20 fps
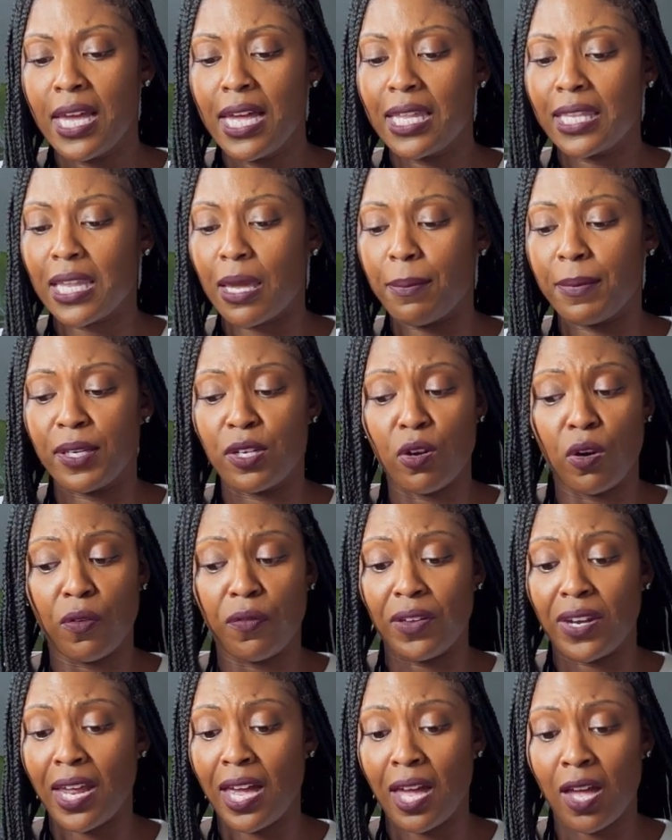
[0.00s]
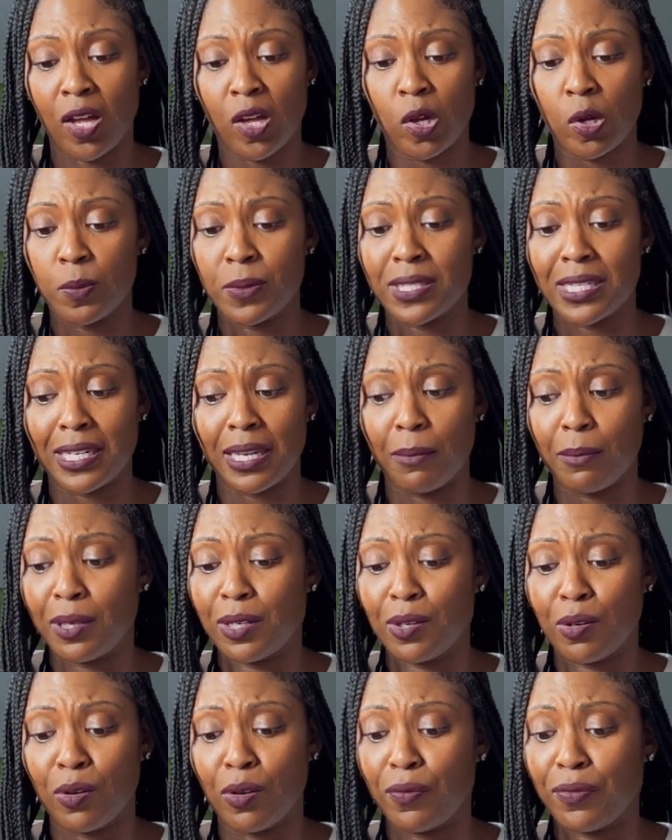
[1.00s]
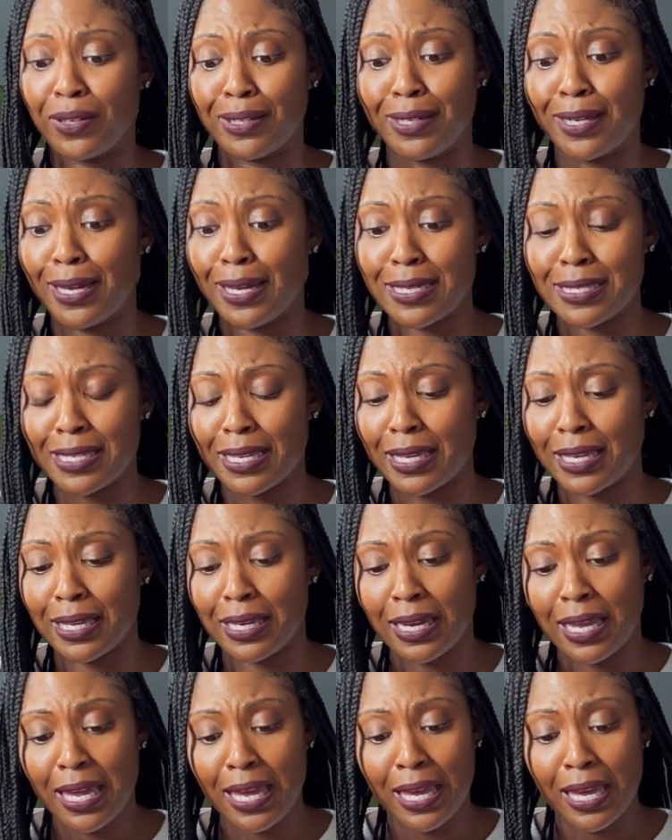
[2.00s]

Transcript: Let me know if it helps. Let me know if it doesn't.